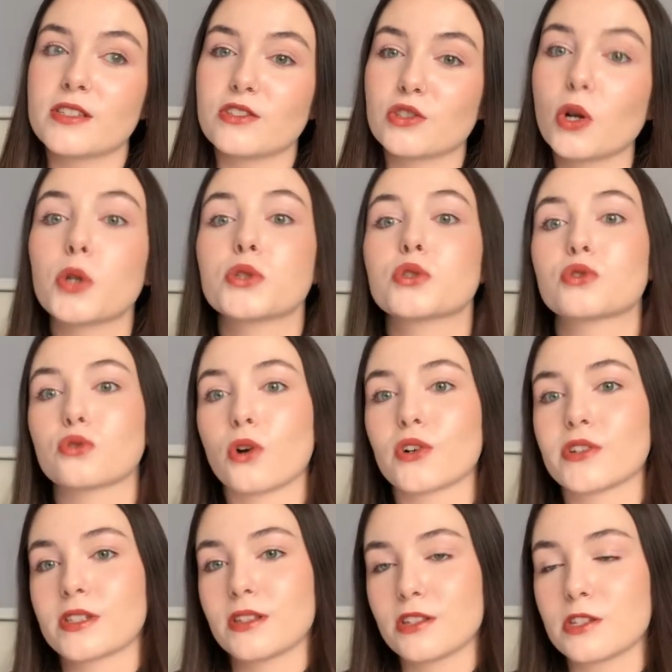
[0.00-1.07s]
They're not as strong
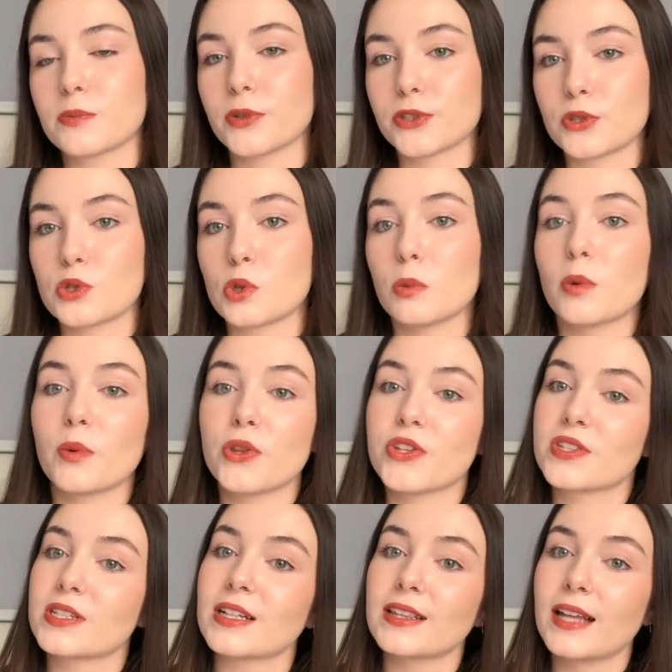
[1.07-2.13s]
as in the spring and summer, but they're
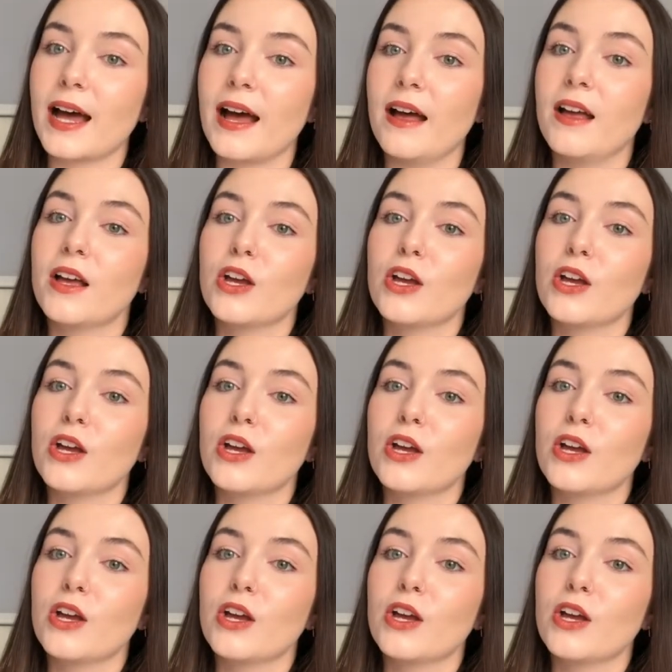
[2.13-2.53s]
still there.